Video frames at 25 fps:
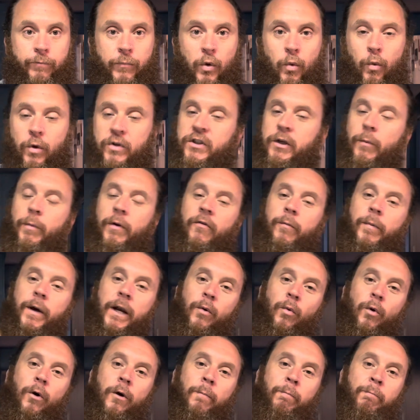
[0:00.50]
What's up, everybody?
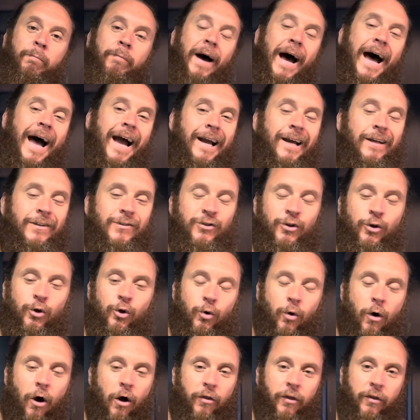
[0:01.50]
Welcome back
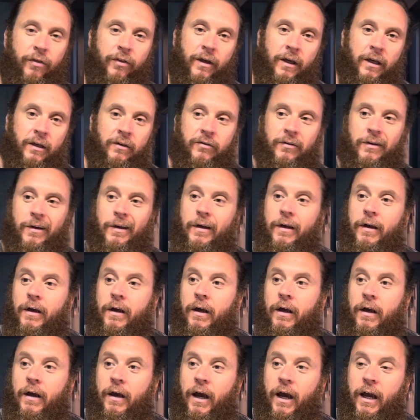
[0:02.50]
to All the Things,
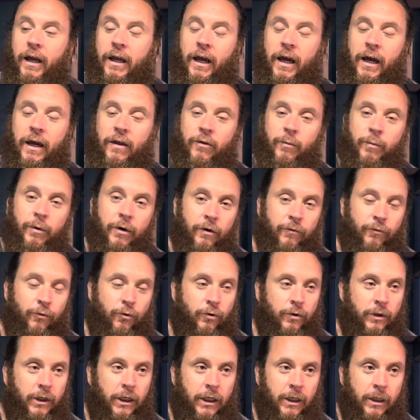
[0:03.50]
aka The
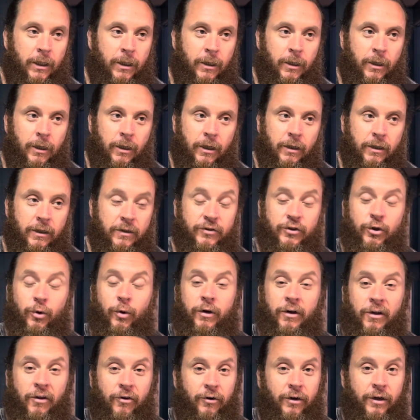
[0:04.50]
Beautiful. Let's do
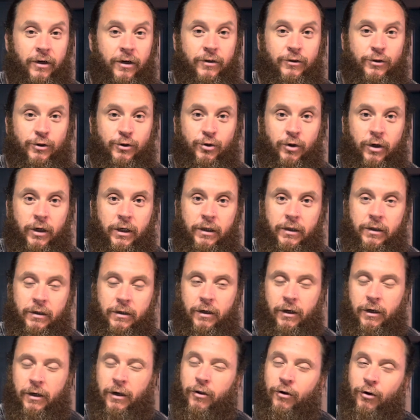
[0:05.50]
another energy drink,
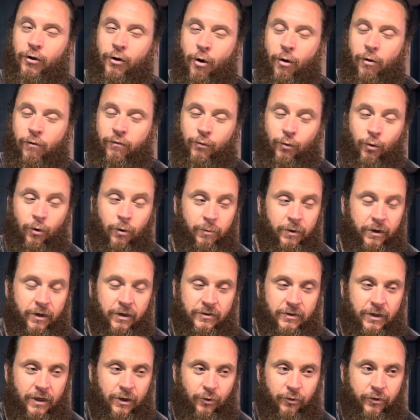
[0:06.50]
another long form,
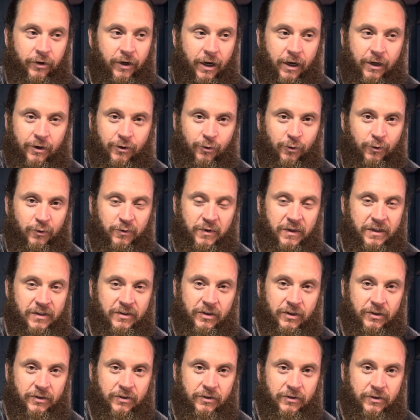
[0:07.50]
because I don't think I can do this in
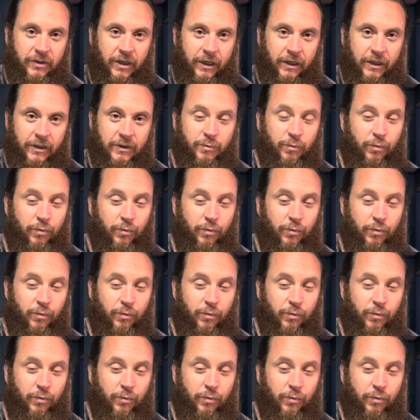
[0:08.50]
60 seconds.